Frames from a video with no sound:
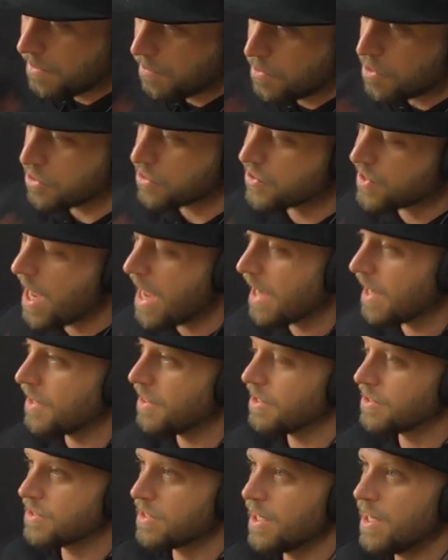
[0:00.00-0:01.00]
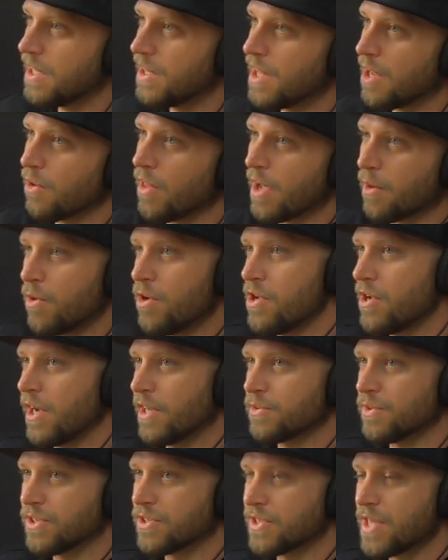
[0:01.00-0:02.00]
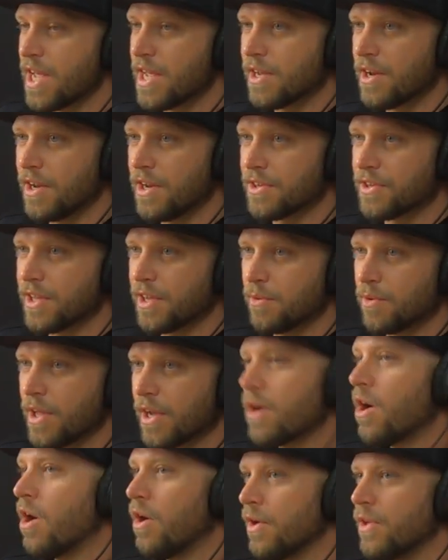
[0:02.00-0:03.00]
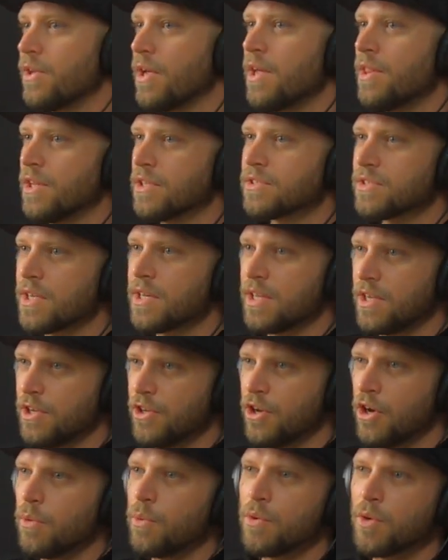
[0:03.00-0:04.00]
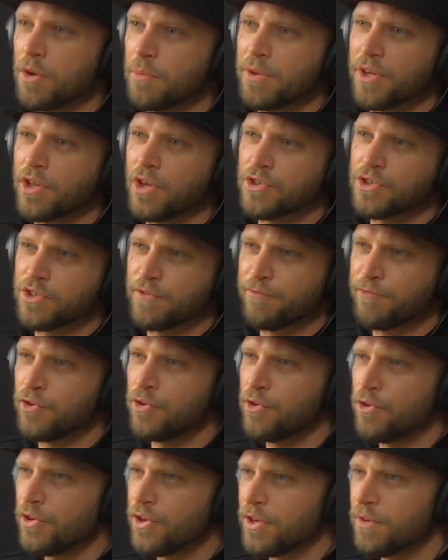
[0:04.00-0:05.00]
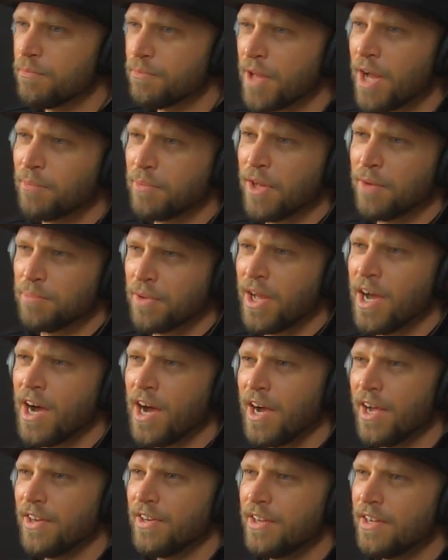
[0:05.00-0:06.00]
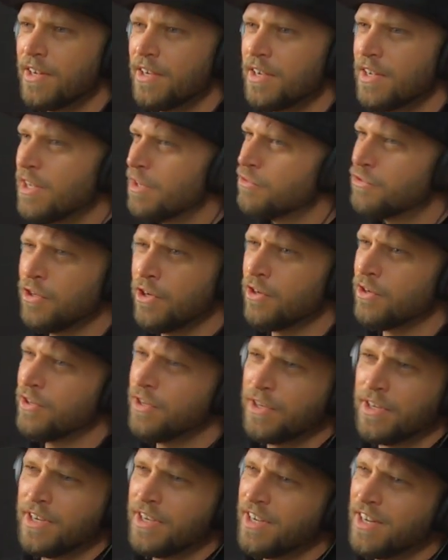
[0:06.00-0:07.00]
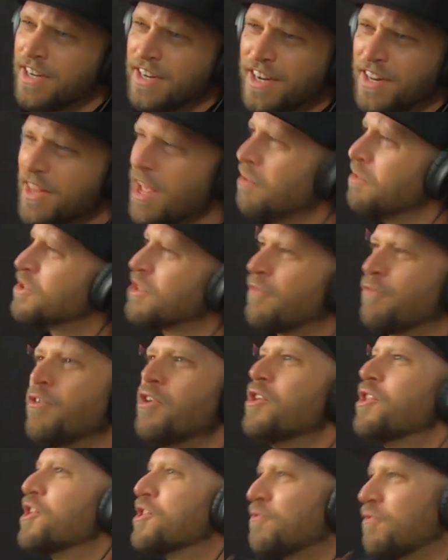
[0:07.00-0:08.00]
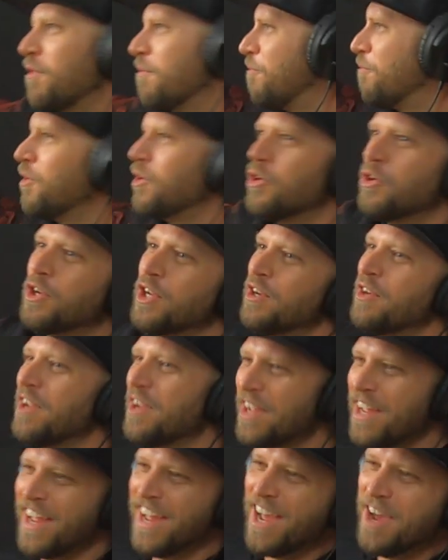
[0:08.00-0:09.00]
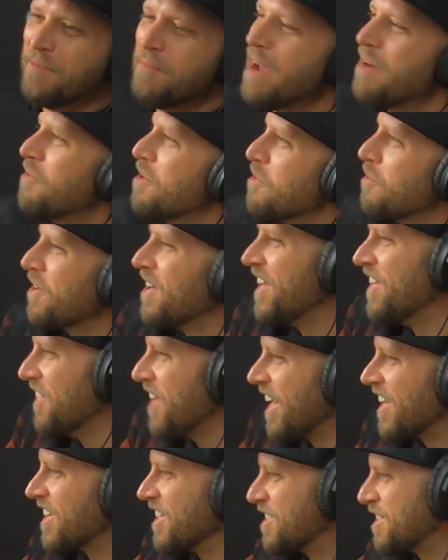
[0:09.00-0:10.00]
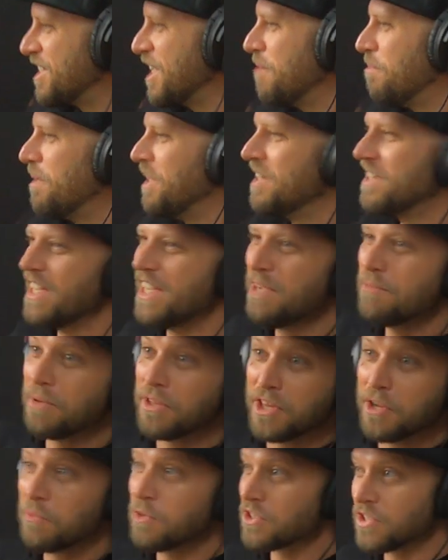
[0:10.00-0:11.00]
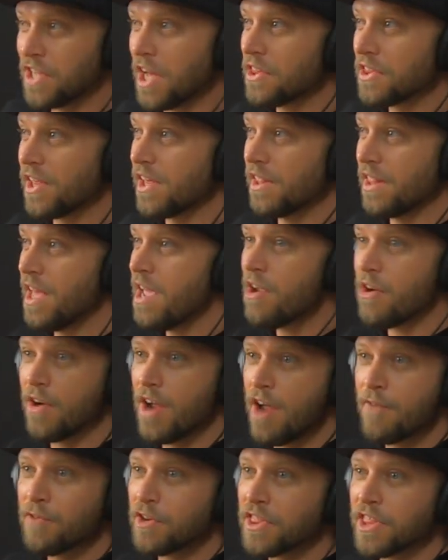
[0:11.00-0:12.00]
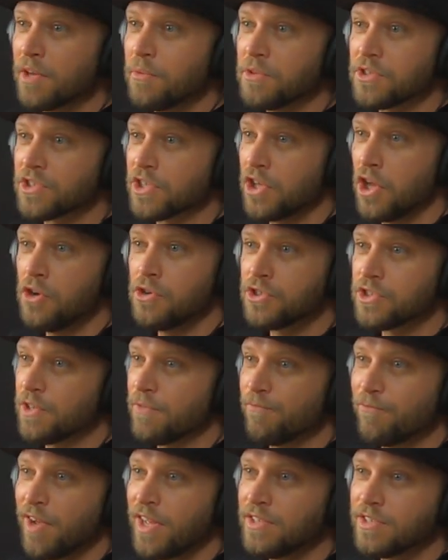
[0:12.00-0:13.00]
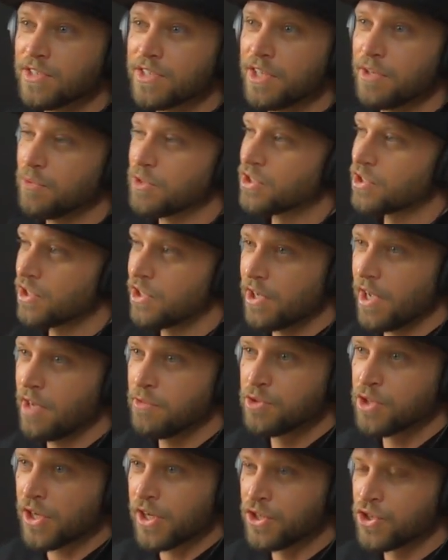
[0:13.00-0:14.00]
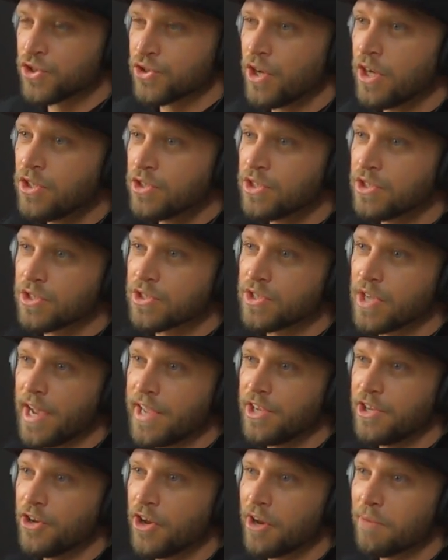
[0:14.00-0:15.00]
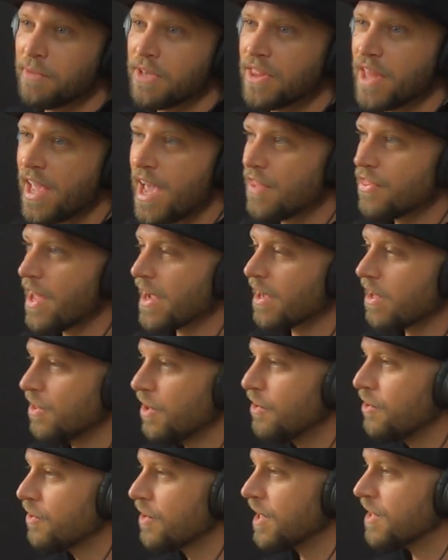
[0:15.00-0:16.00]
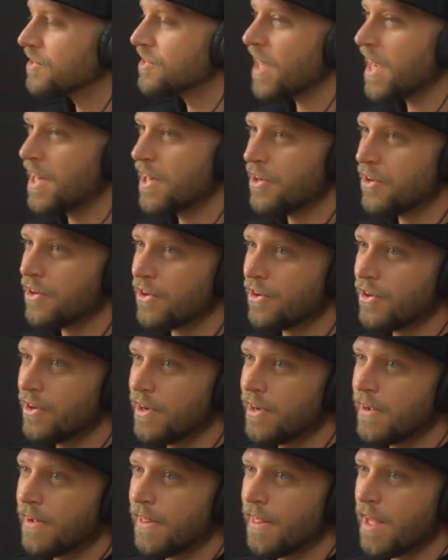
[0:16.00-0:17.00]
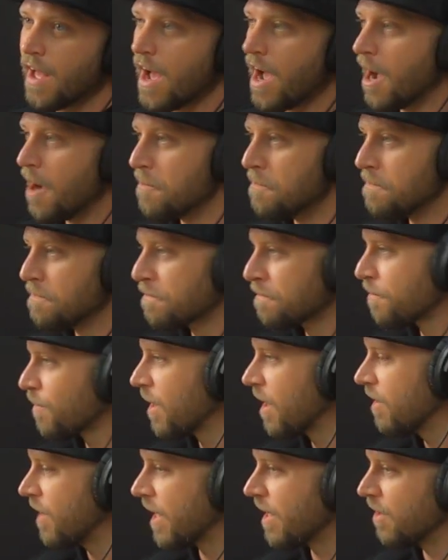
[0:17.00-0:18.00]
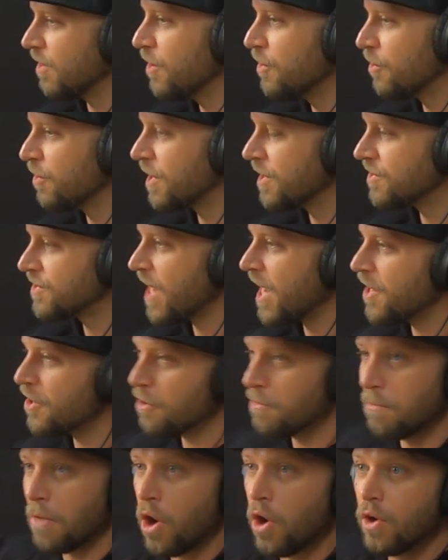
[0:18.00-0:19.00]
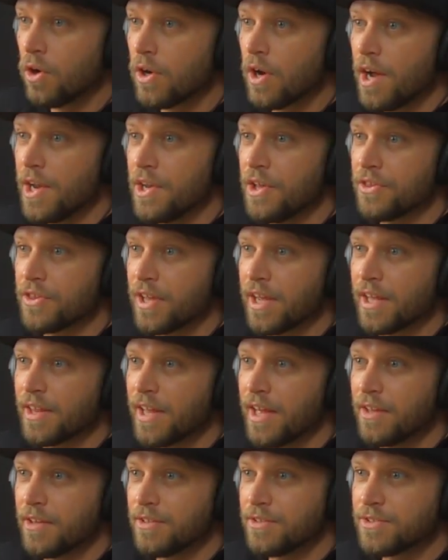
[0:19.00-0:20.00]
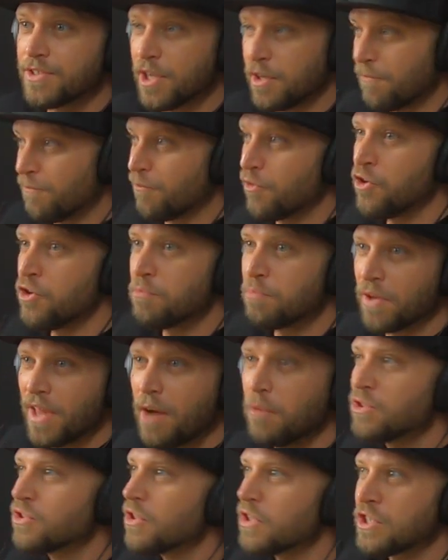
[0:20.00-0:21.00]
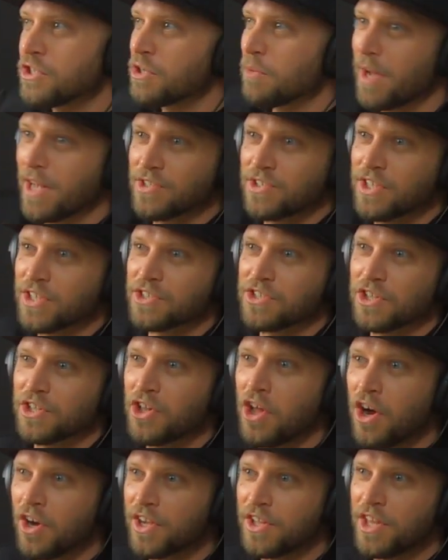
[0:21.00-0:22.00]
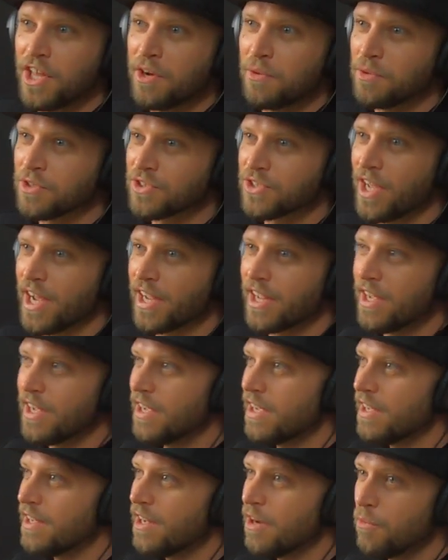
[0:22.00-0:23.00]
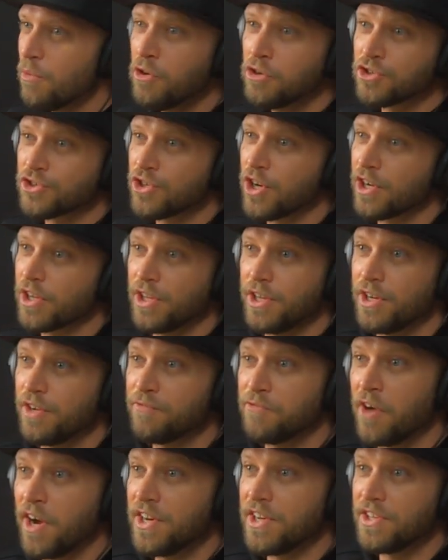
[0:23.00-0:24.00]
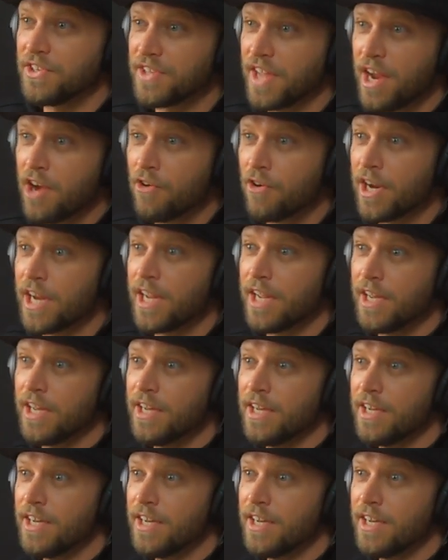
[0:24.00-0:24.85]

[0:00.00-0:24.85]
we were staying in the city. They were like, Where do you guys want to stay? kind of thing. We're like, Oh, in, in the city, you know, we want to be close to food and blah blah blah. And dude, that was the furthest from food and it, mate, we were in like the CBD, but there was nothing there. Everything was closed and fenced and it was it was a construction site, you know what I mean? They had like a little container um like a little container mall kind of thing that did food, but that was only to about six o'clock and then it was like we were struggling to find a dairy